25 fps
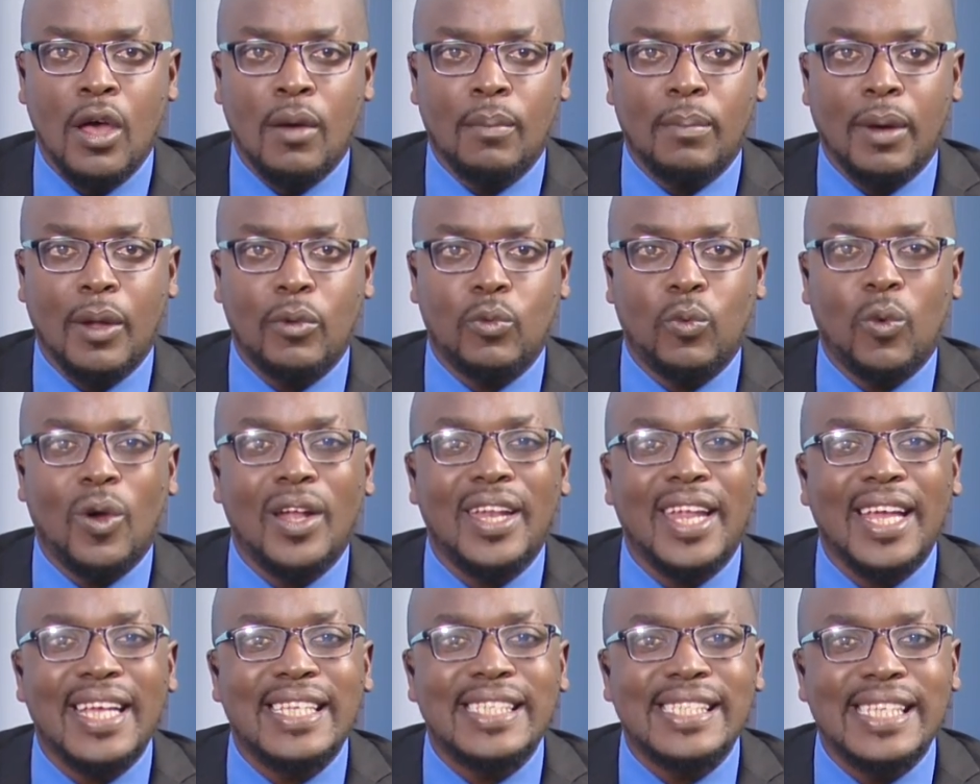but
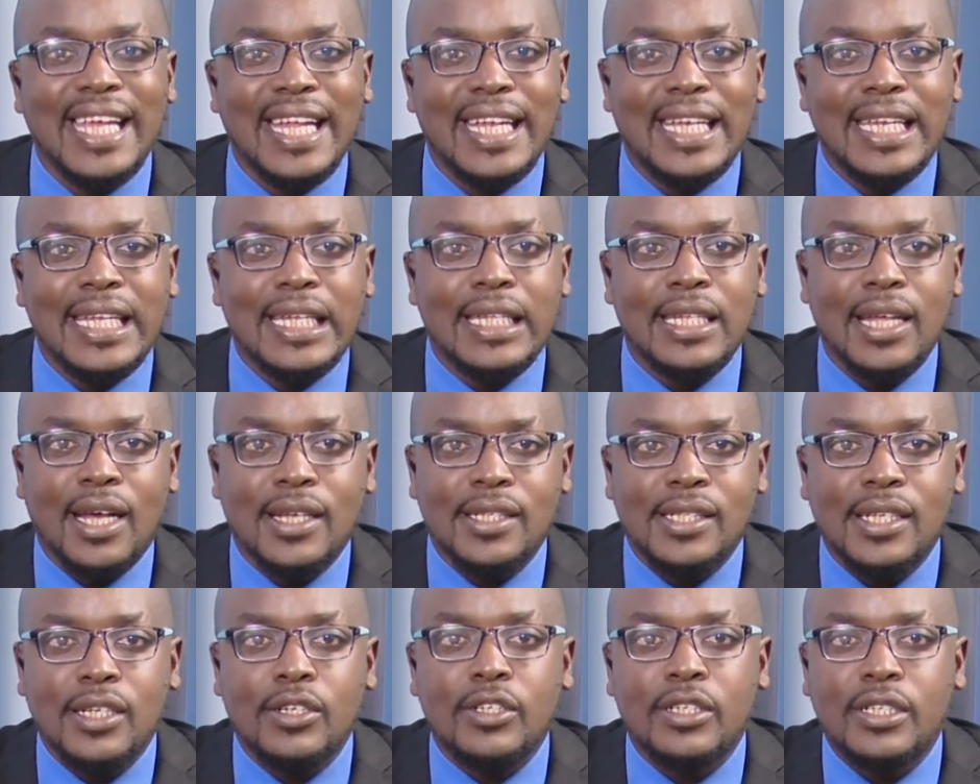what exactly
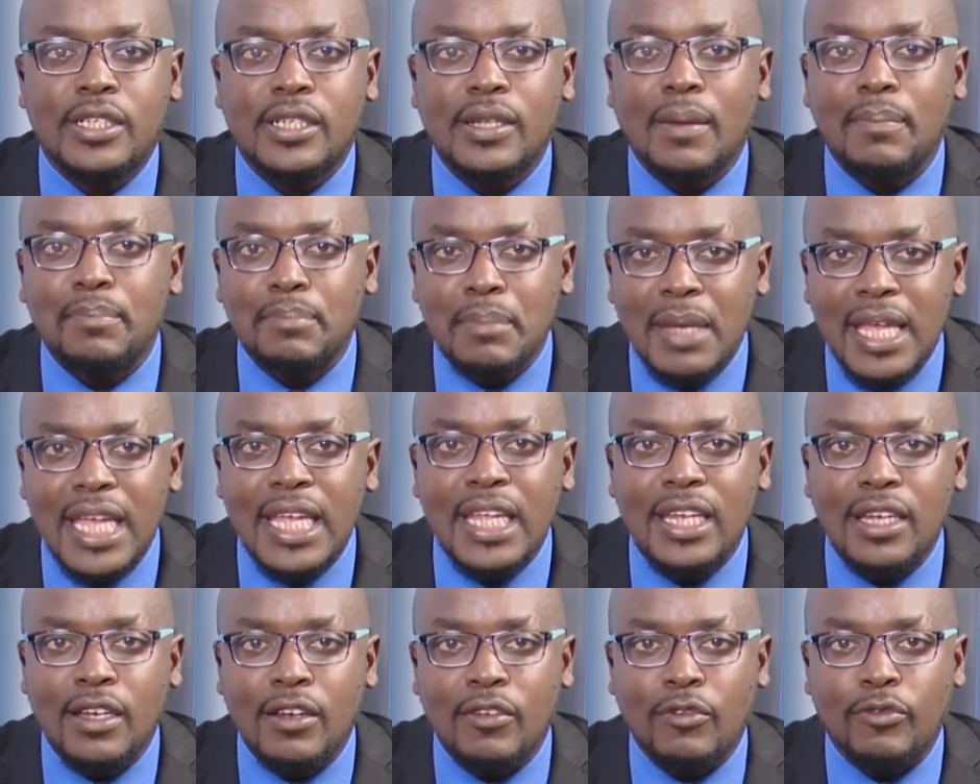does it
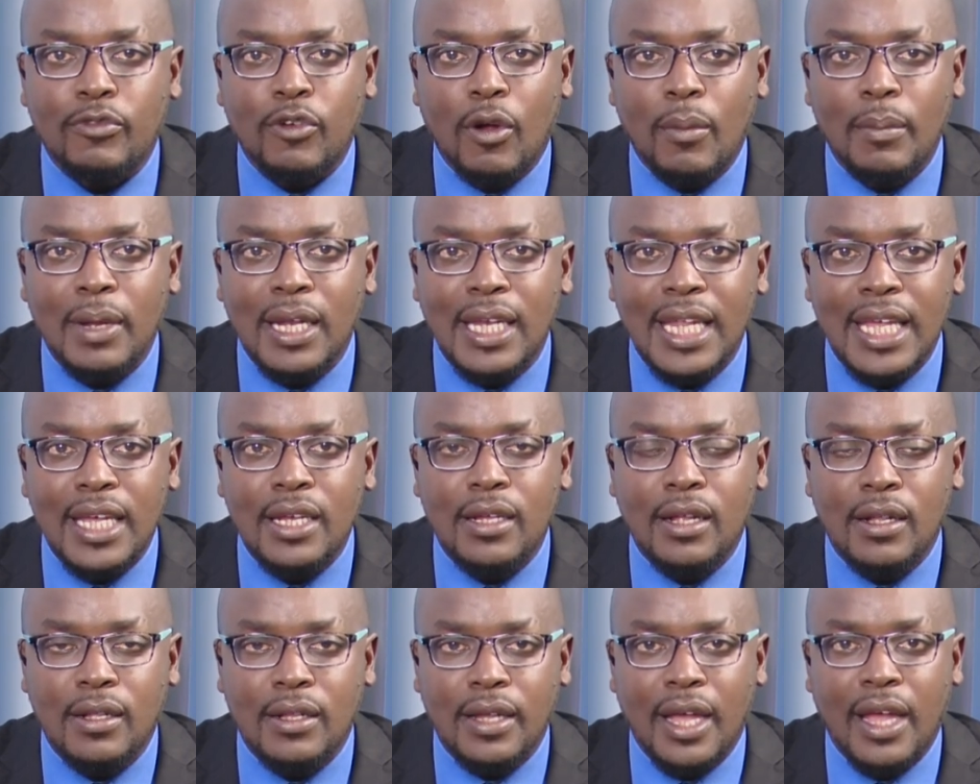mean from a
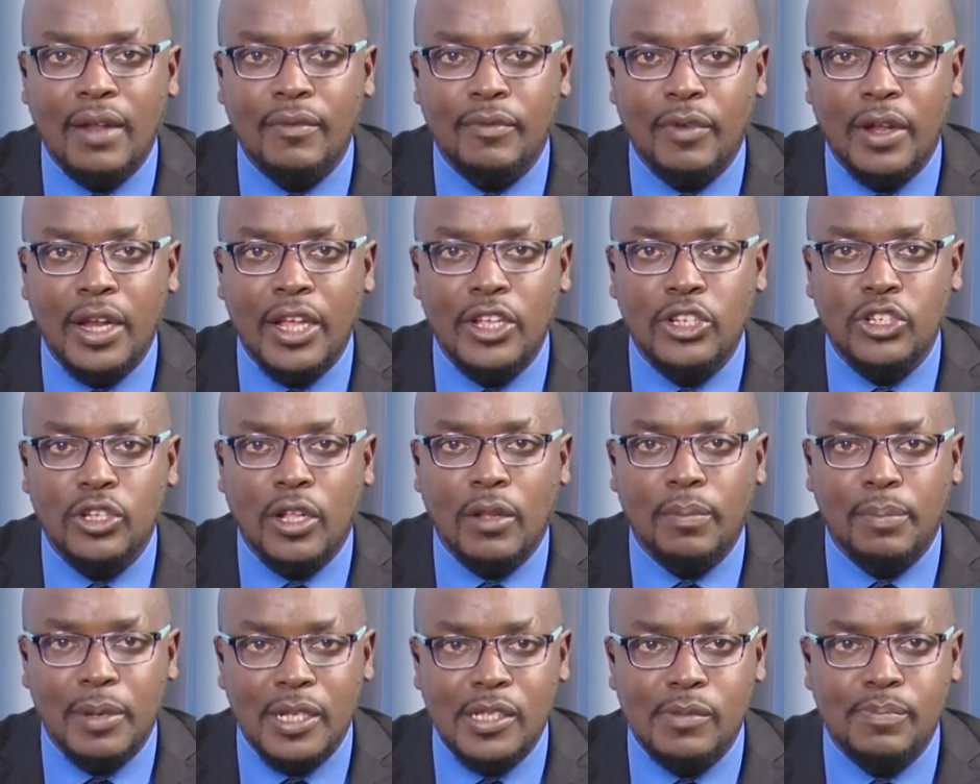legal and
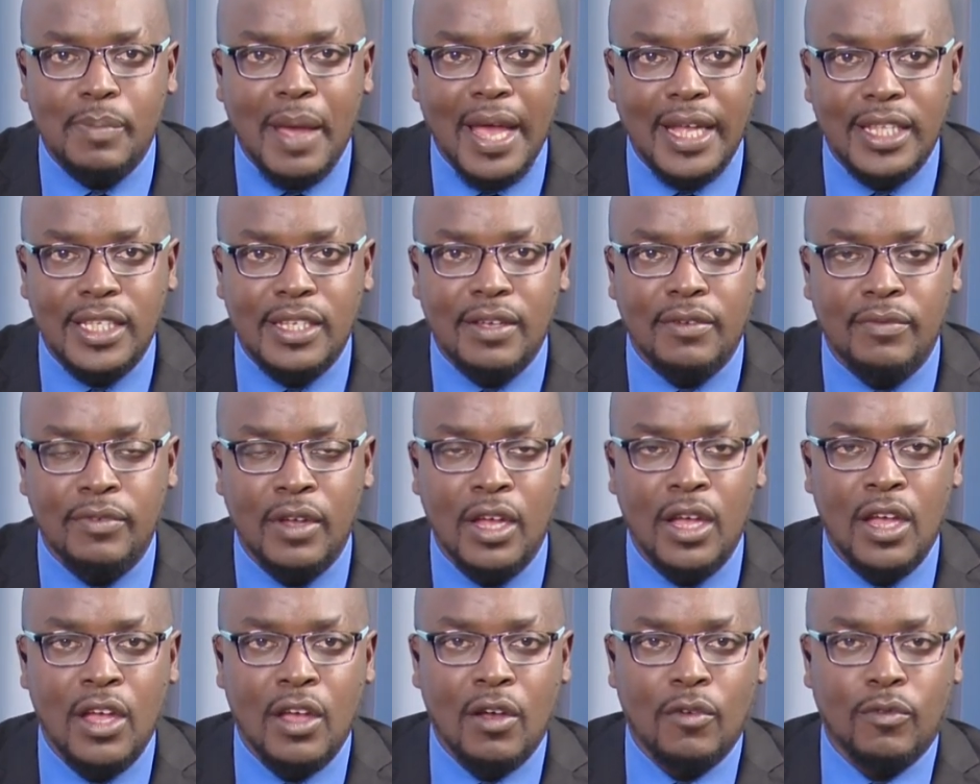financial perspective
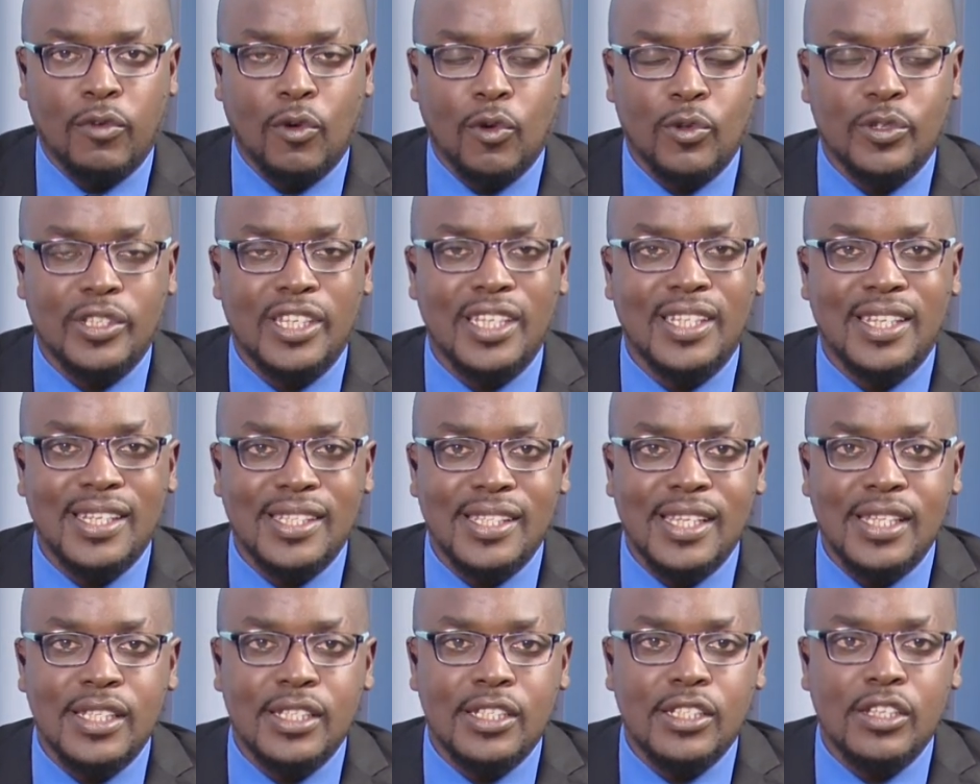for
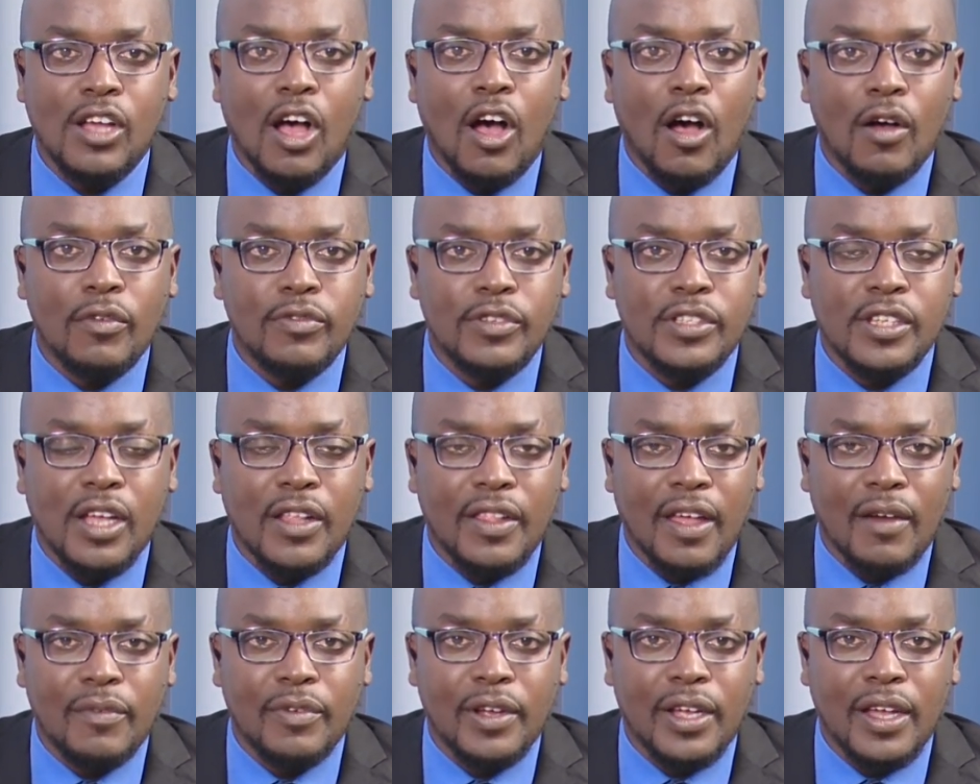citizens of South
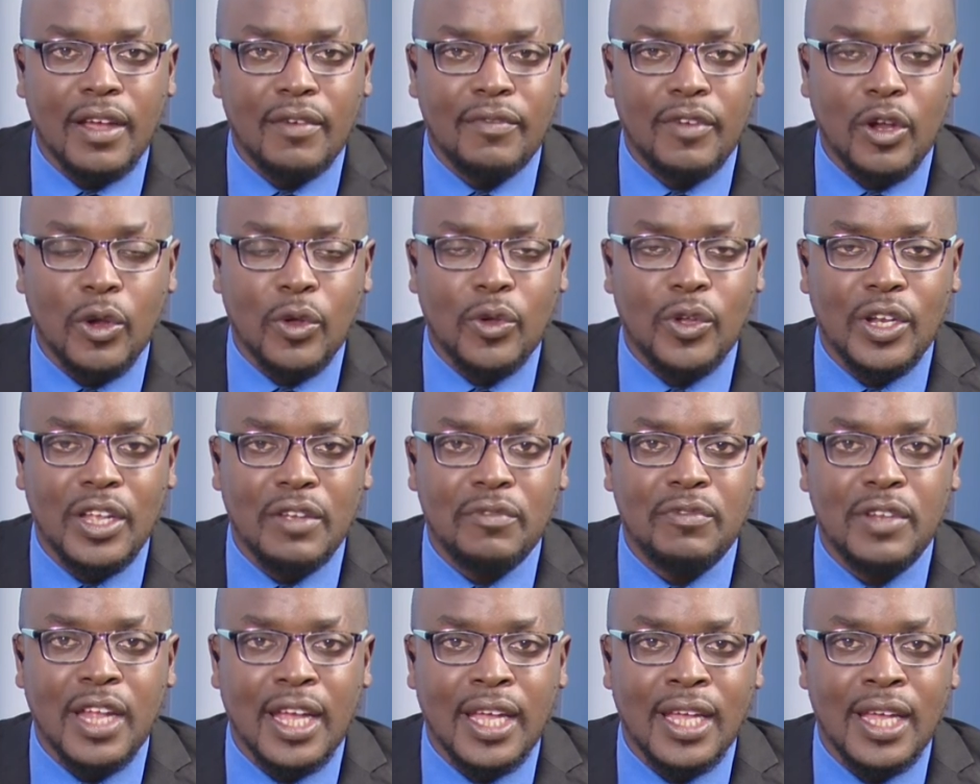Africa? Very good
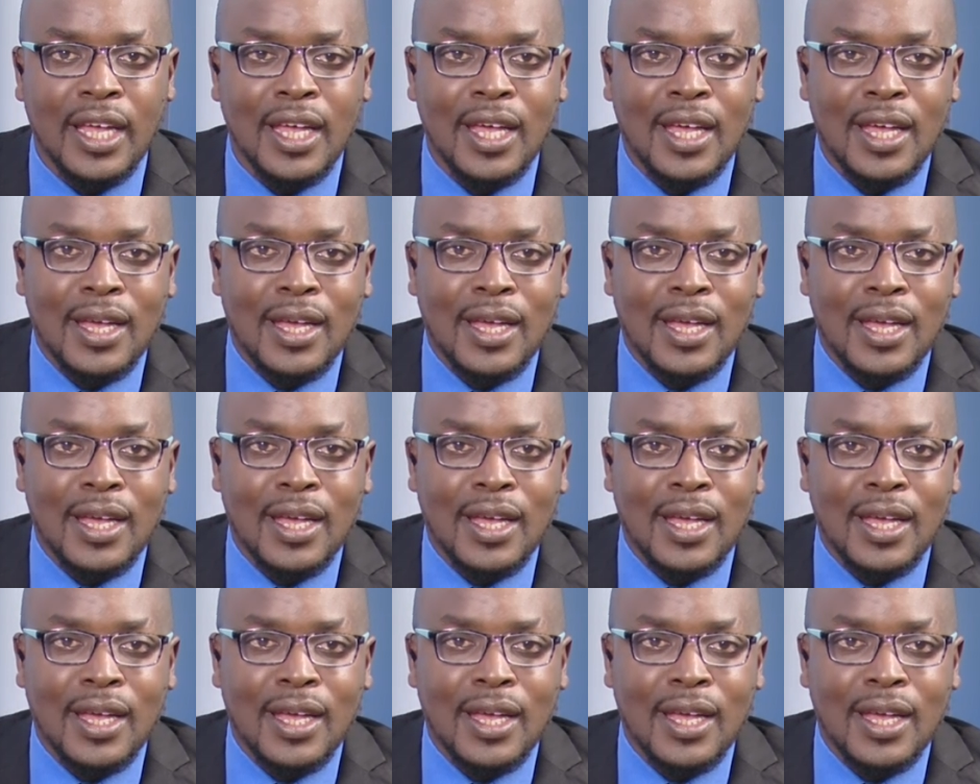evening.